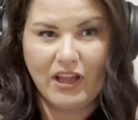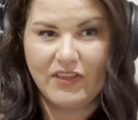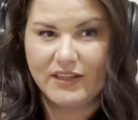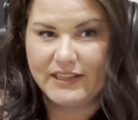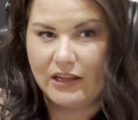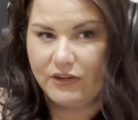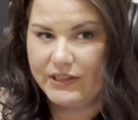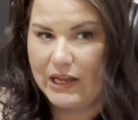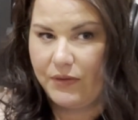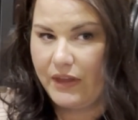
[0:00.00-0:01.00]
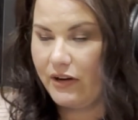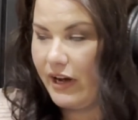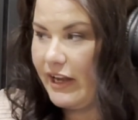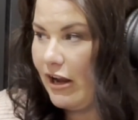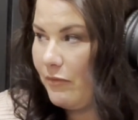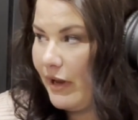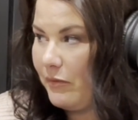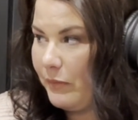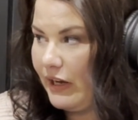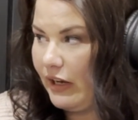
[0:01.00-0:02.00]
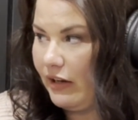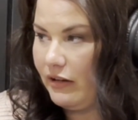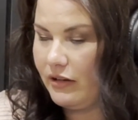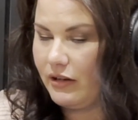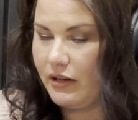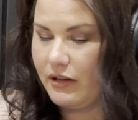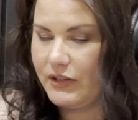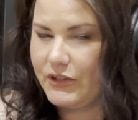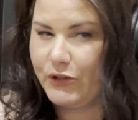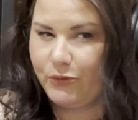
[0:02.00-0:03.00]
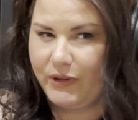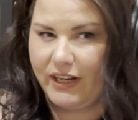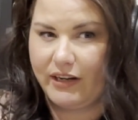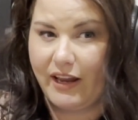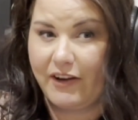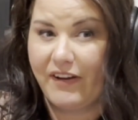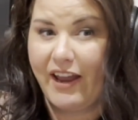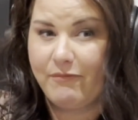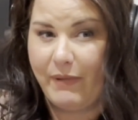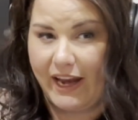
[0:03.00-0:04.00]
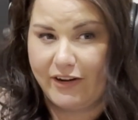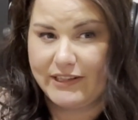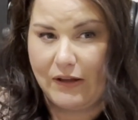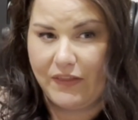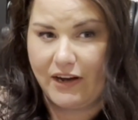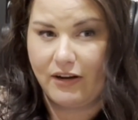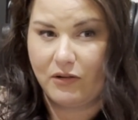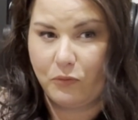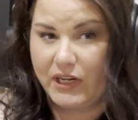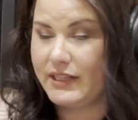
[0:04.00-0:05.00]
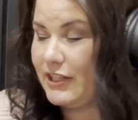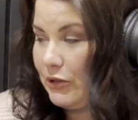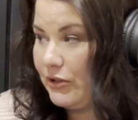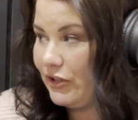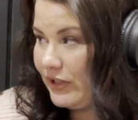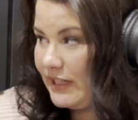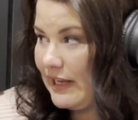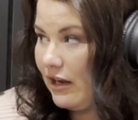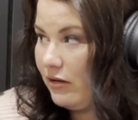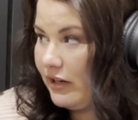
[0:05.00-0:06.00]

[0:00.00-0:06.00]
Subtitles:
and the sellers out there right now might be assuming if I have buyers out there when it's 0 degrees out